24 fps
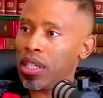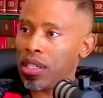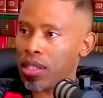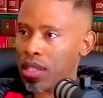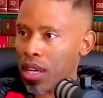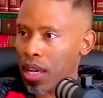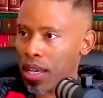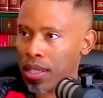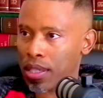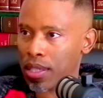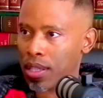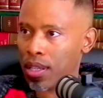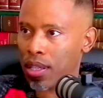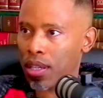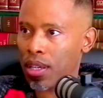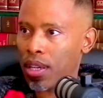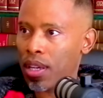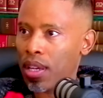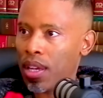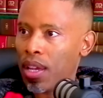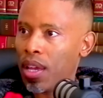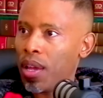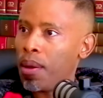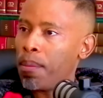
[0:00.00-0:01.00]
disaster.
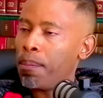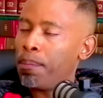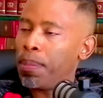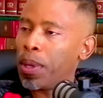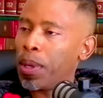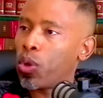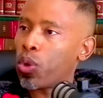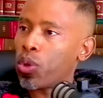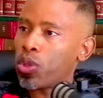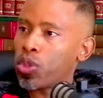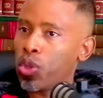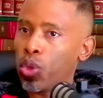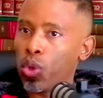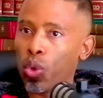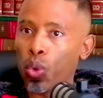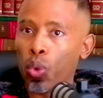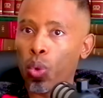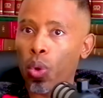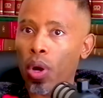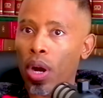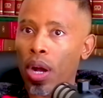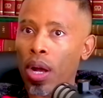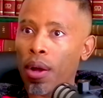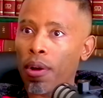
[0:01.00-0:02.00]
Yeah. Because
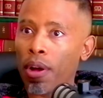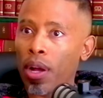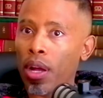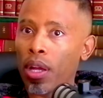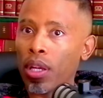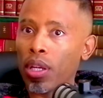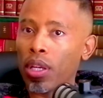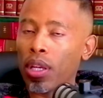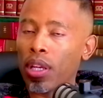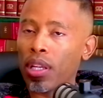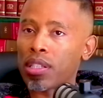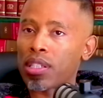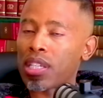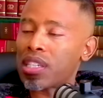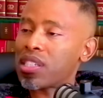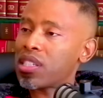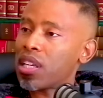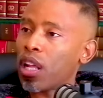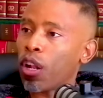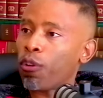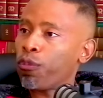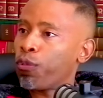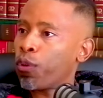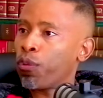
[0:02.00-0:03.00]
you are, it's a
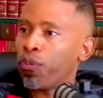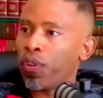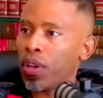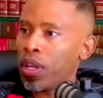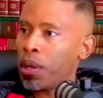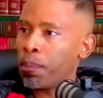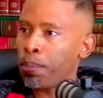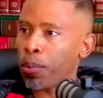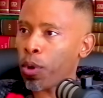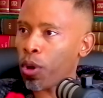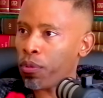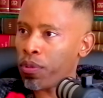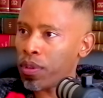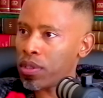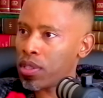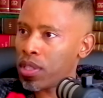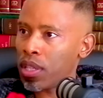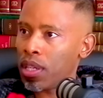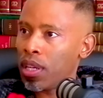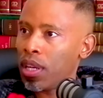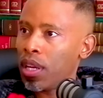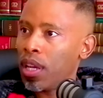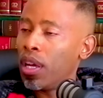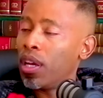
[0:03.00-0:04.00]
self fulfilling
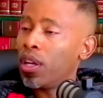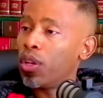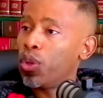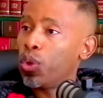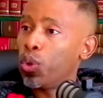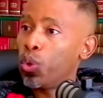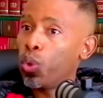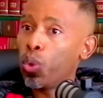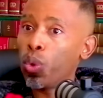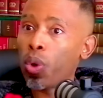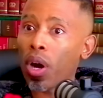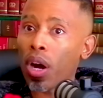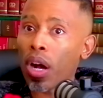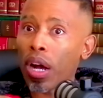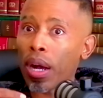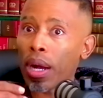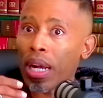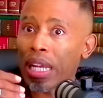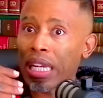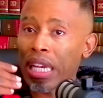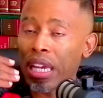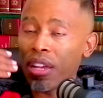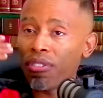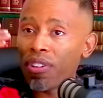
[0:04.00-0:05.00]
prophecy. You
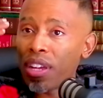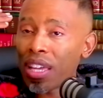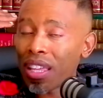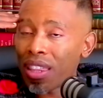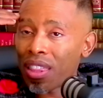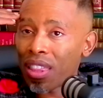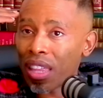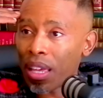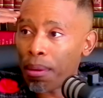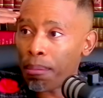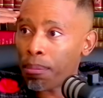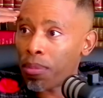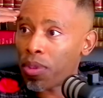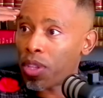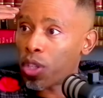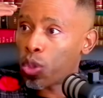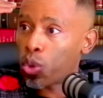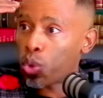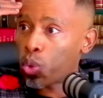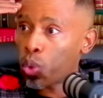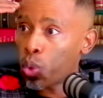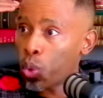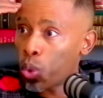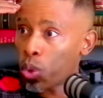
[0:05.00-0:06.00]
are giving them
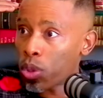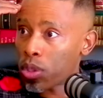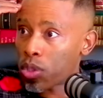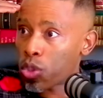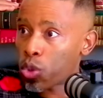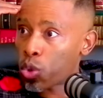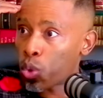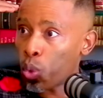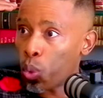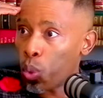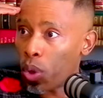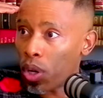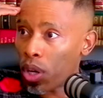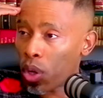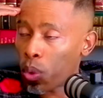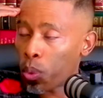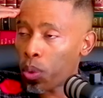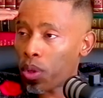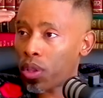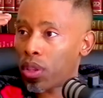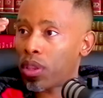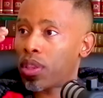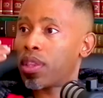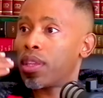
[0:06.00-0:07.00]
the tools to work
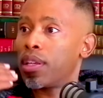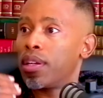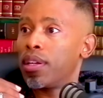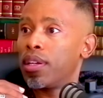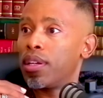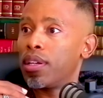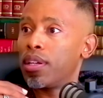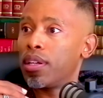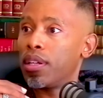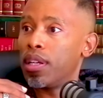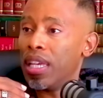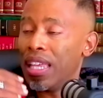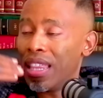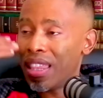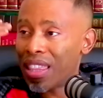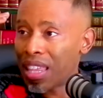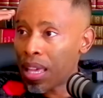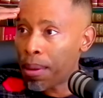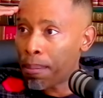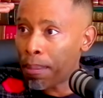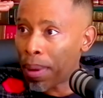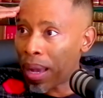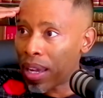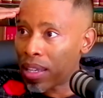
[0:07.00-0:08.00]
with in
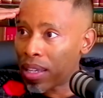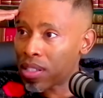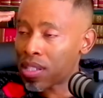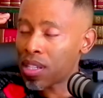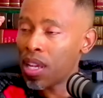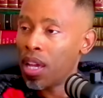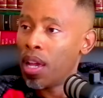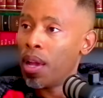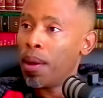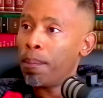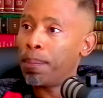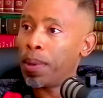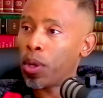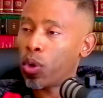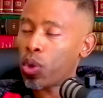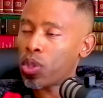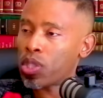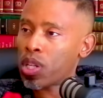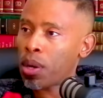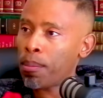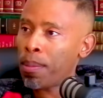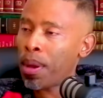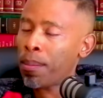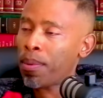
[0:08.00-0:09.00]
their minds.
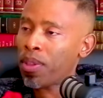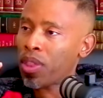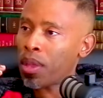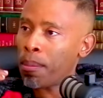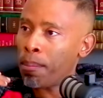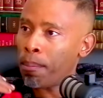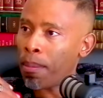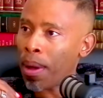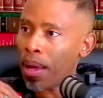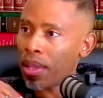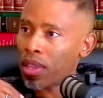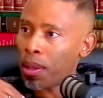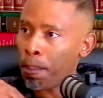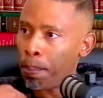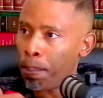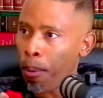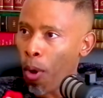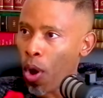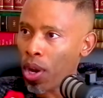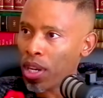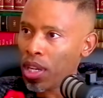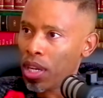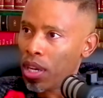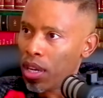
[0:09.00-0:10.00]
Because remember, the, the
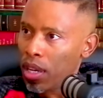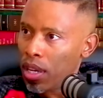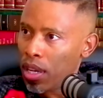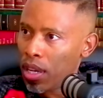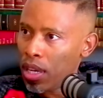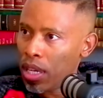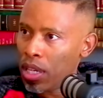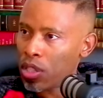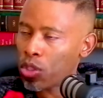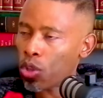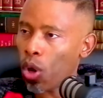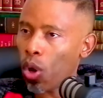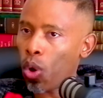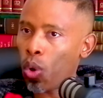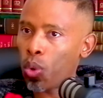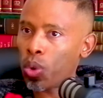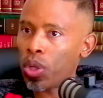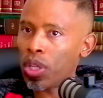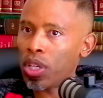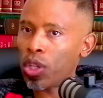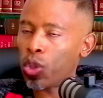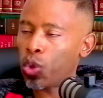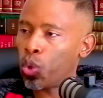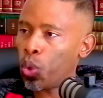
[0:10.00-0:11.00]
body is
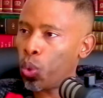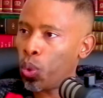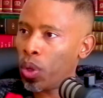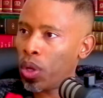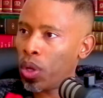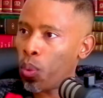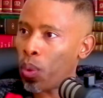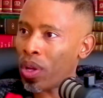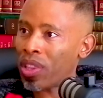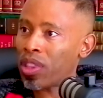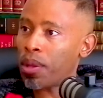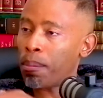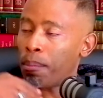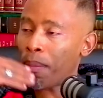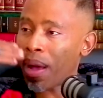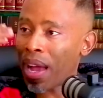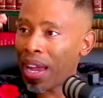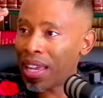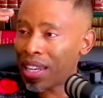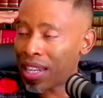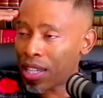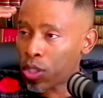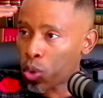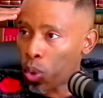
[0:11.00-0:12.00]
only doing what the
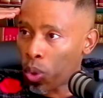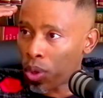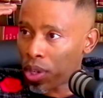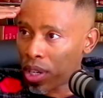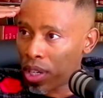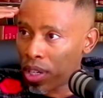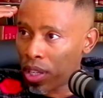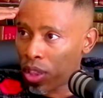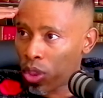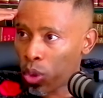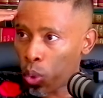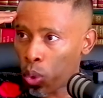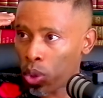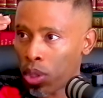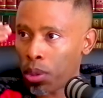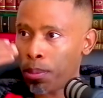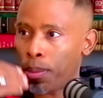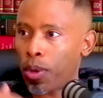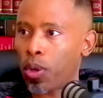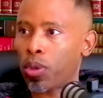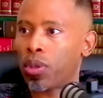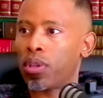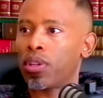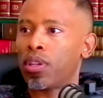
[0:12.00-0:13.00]
mind has already thought
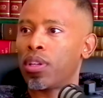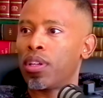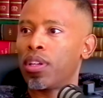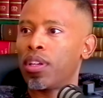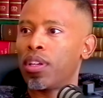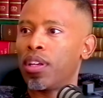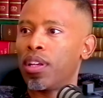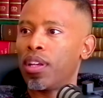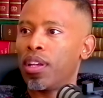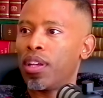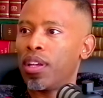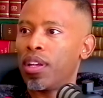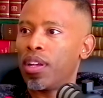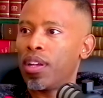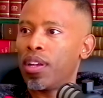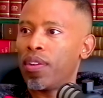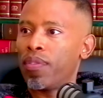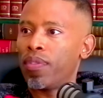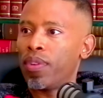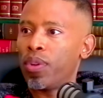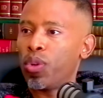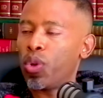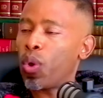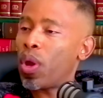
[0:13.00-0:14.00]
about. Sure.
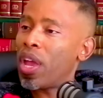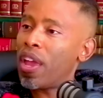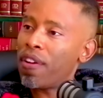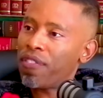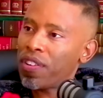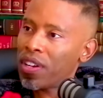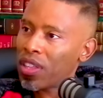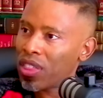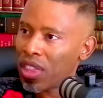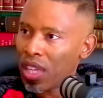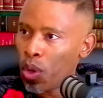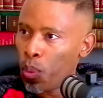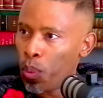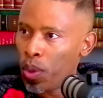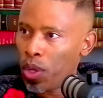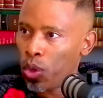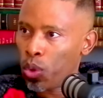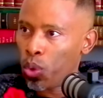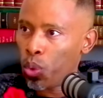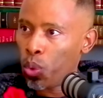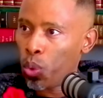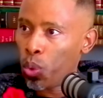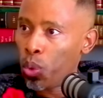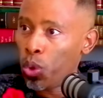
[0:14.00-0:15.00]
You know, everything we
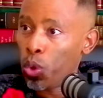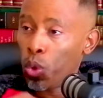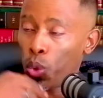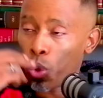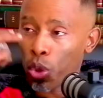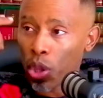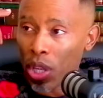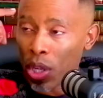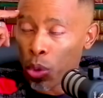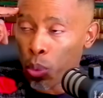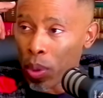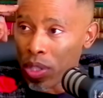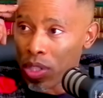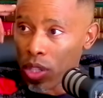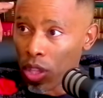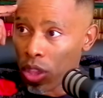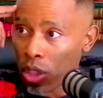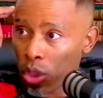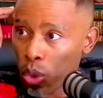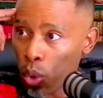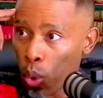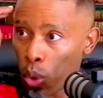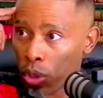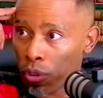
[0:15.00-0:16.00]
do, it was a
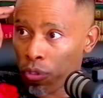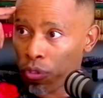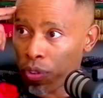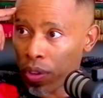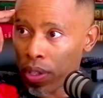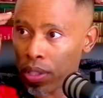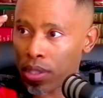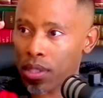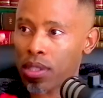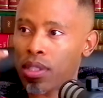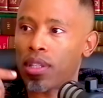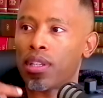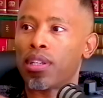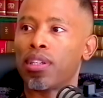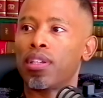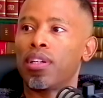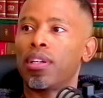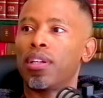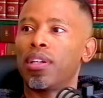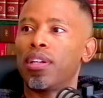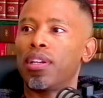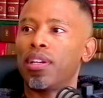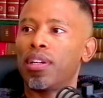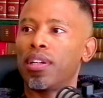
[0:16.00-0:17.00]
thought first.
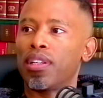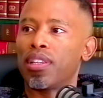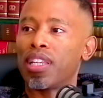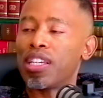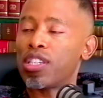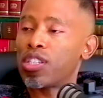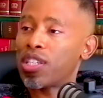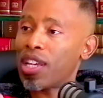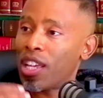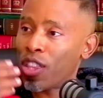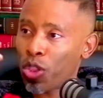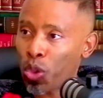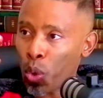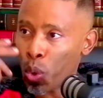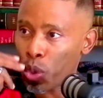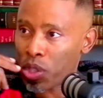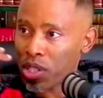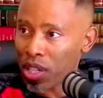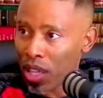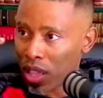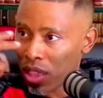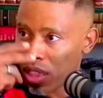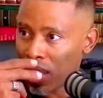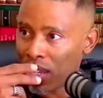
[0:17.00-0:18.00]
They say
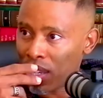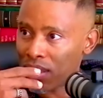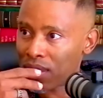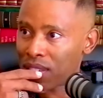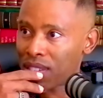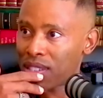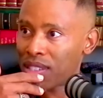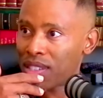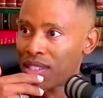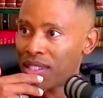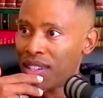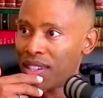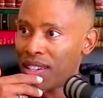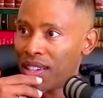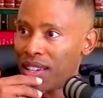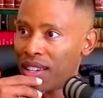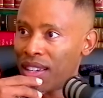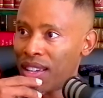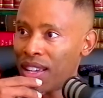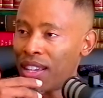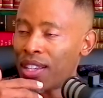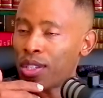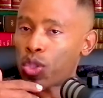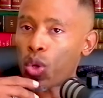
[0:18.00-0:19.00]
thoughts are things.
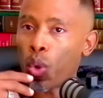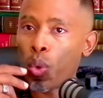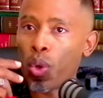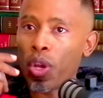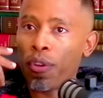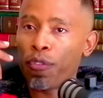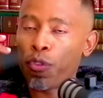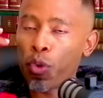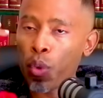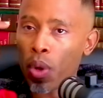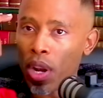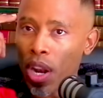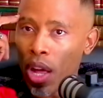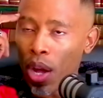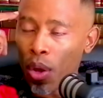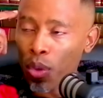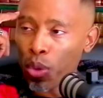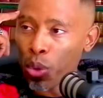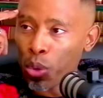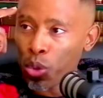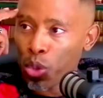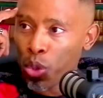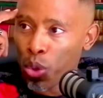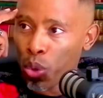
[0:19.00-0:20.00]
So if you allow
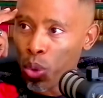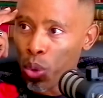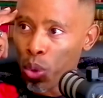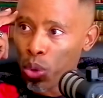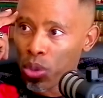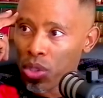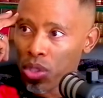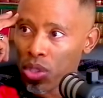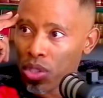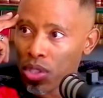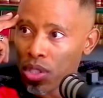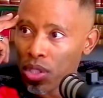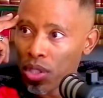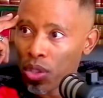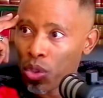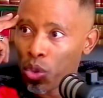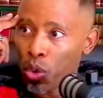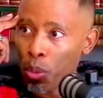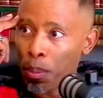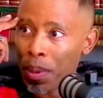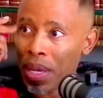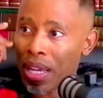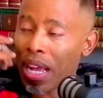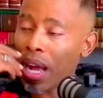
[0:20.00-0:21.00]
those thoughts
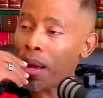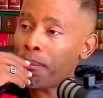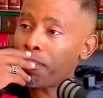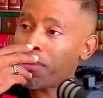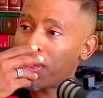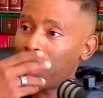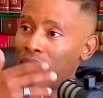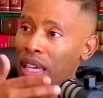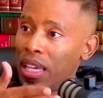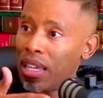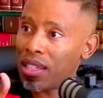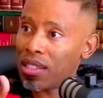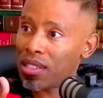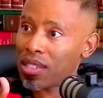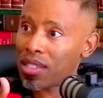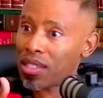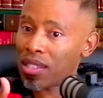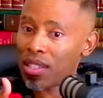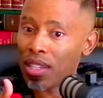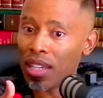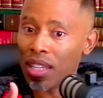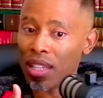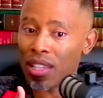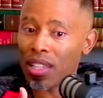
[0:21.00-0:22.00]
to become
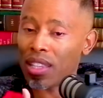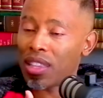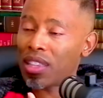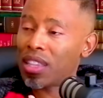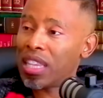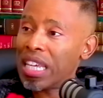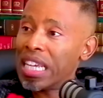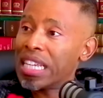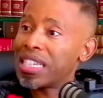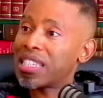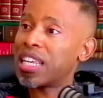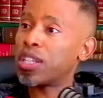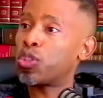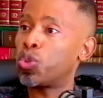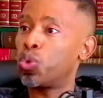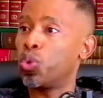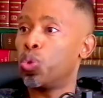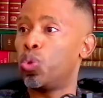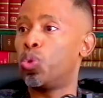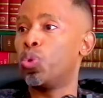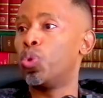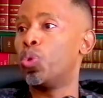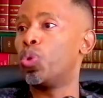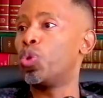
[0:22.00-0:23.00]
things in the things that
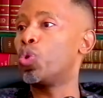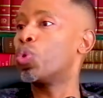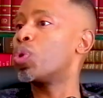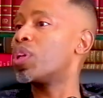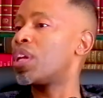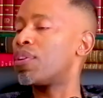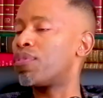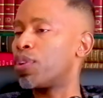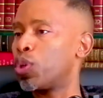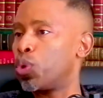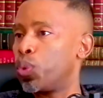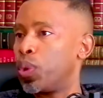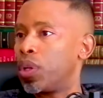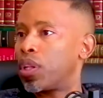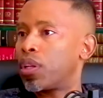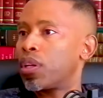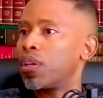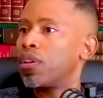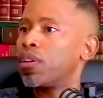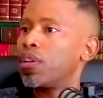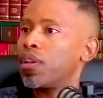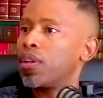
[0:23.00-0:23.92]
you do, you'll never do it.